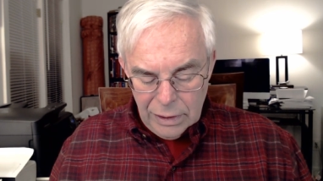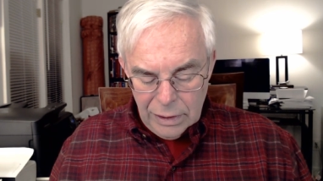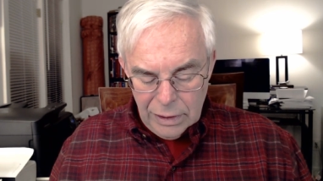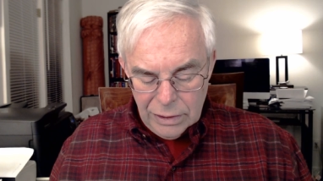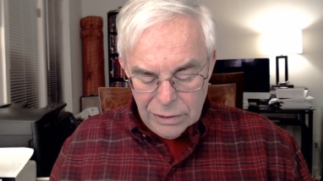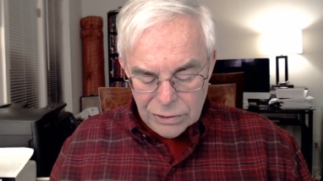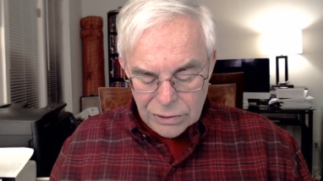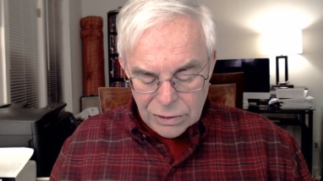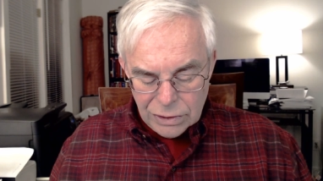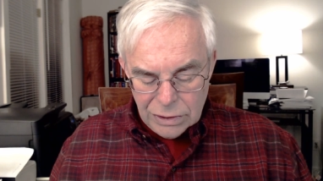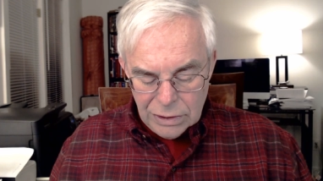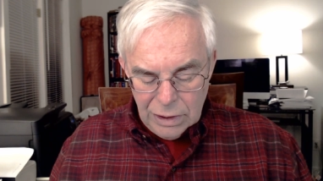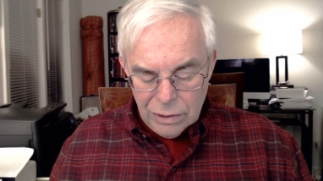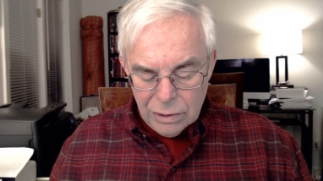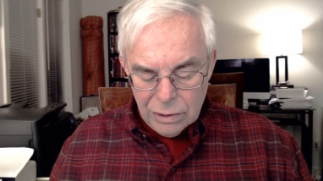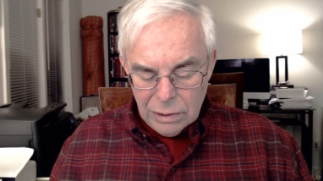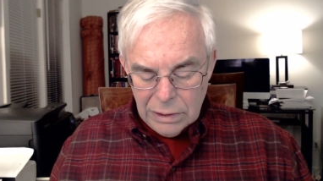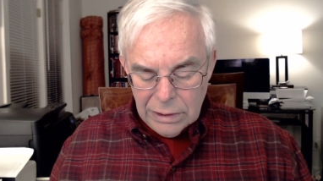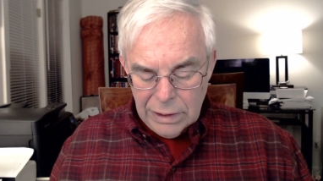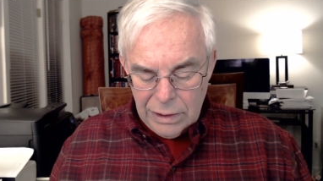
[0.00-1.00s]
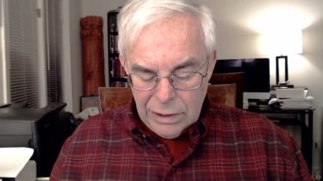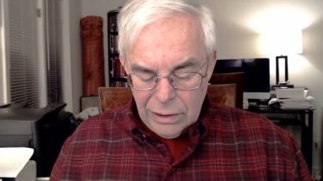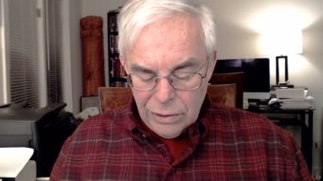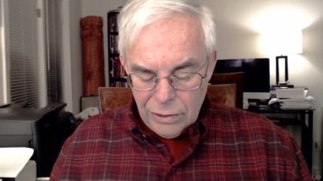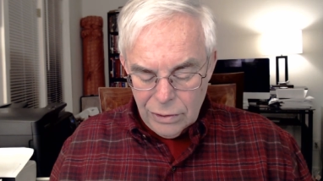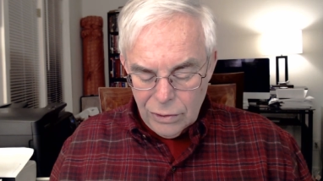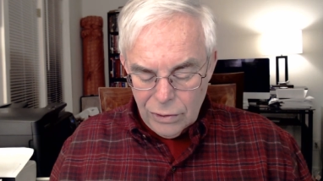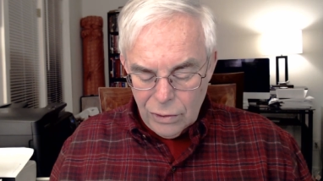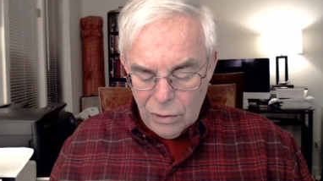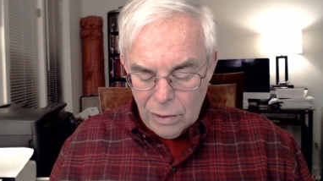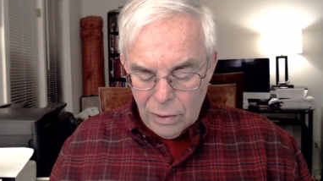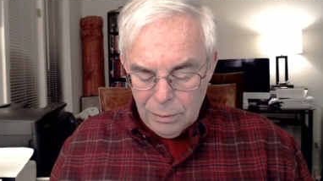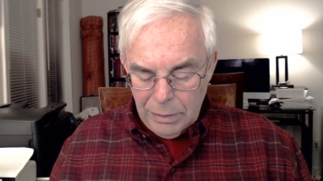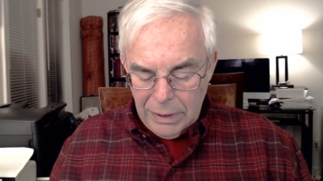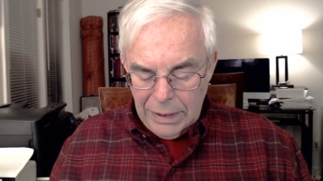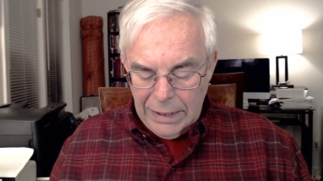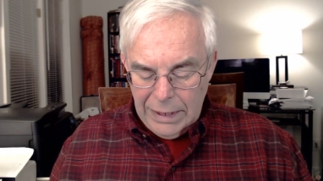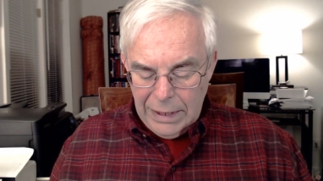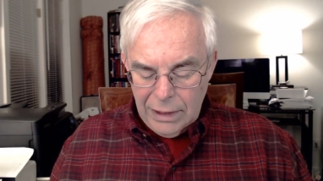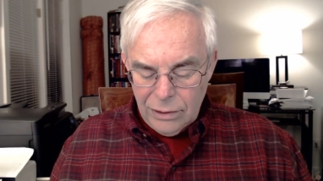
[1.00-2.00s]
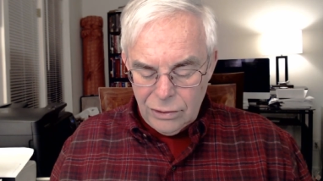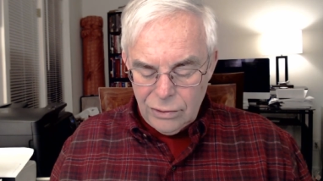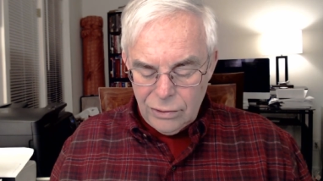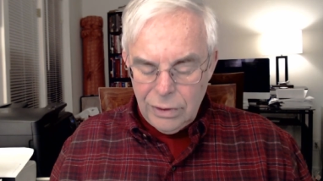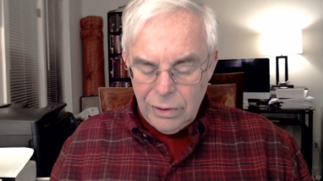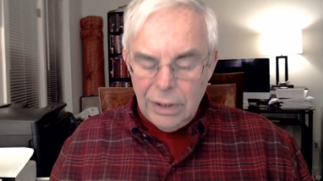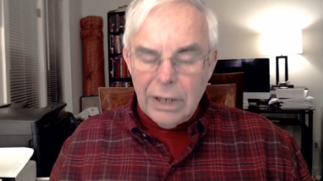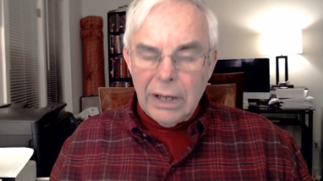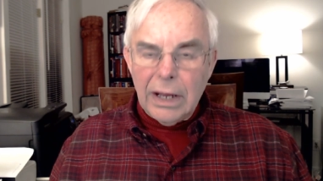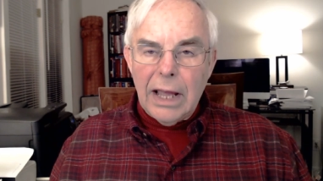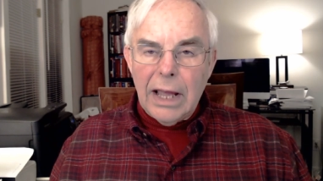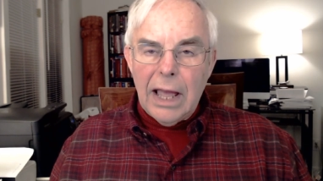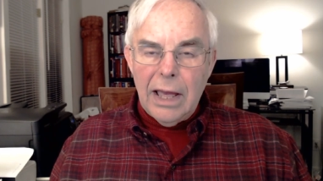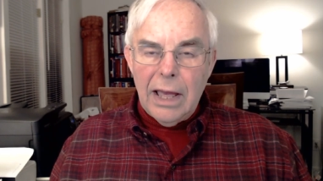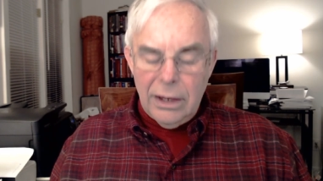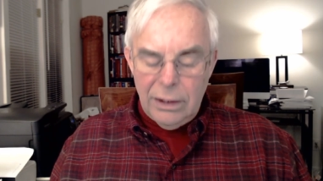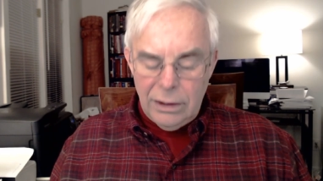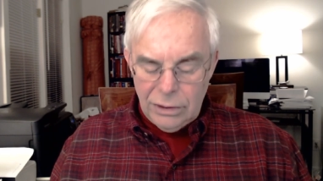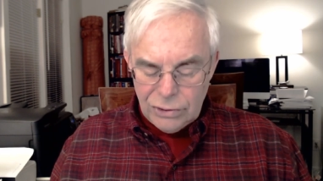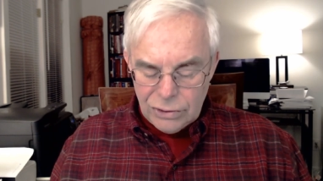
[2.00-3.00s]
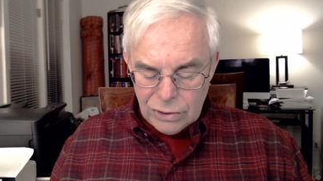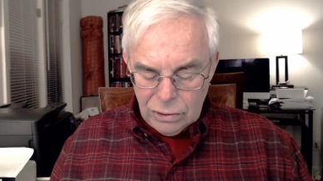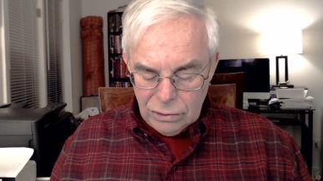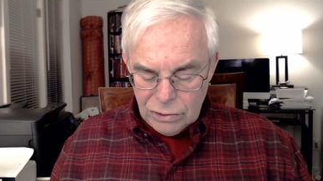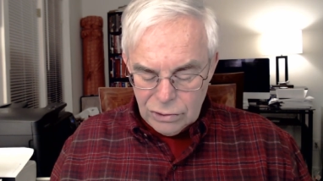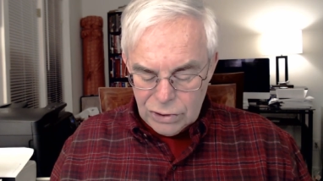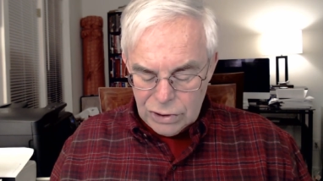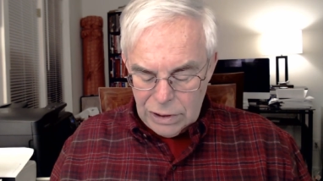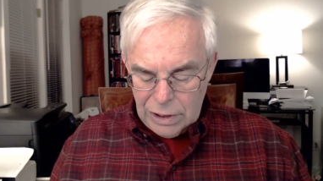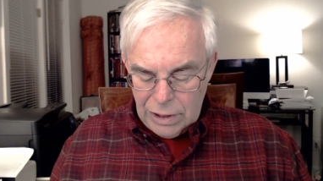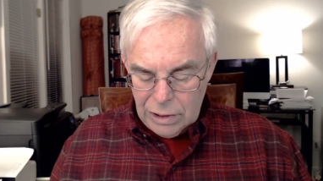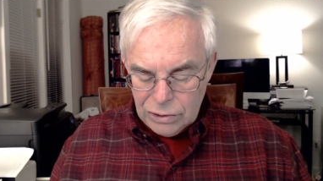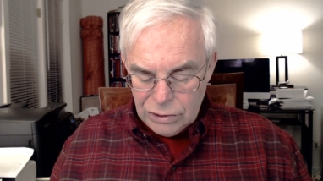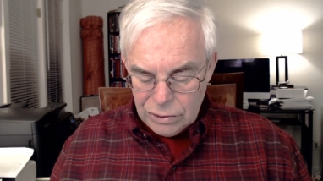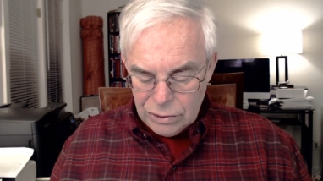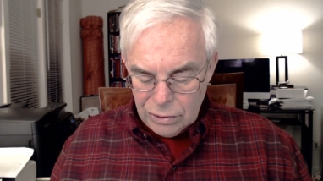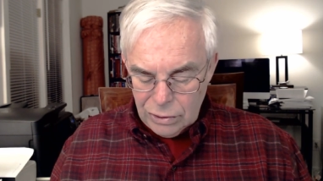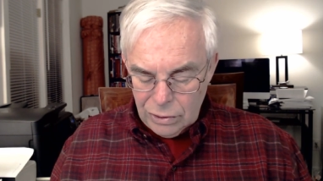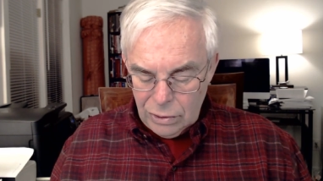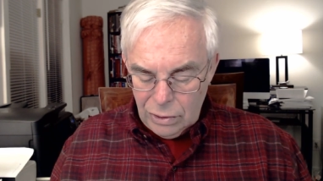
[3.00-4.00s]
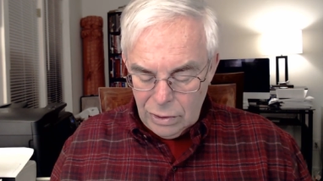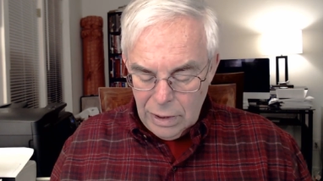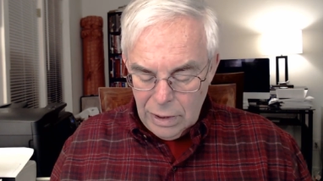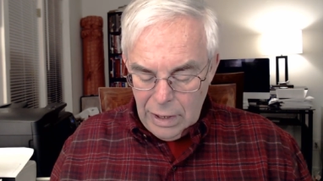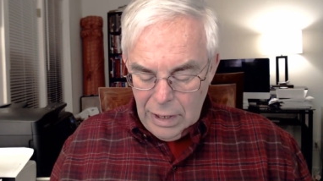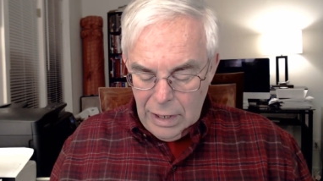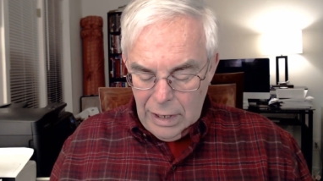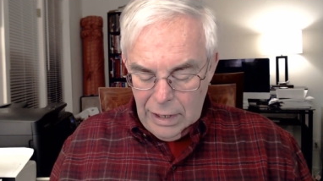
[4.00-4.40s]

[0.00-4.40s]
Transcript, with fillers: is neither linear nor meandering and associational.